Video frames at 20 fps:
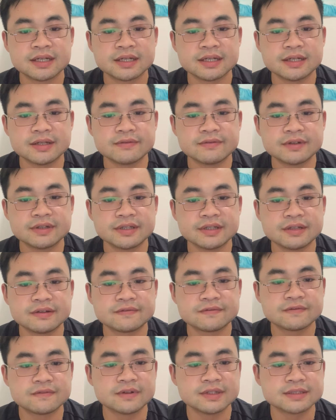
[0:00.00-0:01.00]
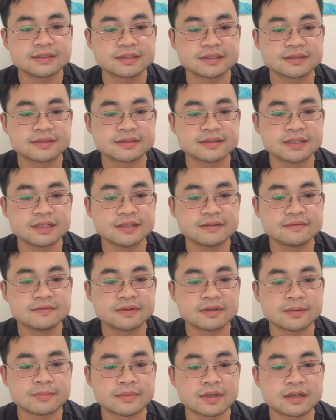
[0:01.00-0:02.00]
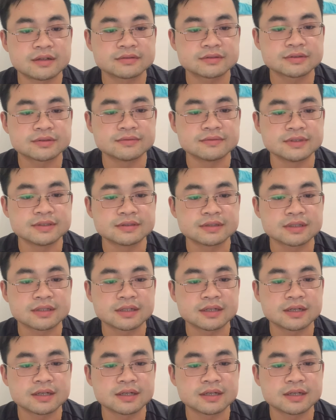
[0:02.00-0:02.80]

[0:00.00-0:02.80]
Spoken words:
even if with the same amount with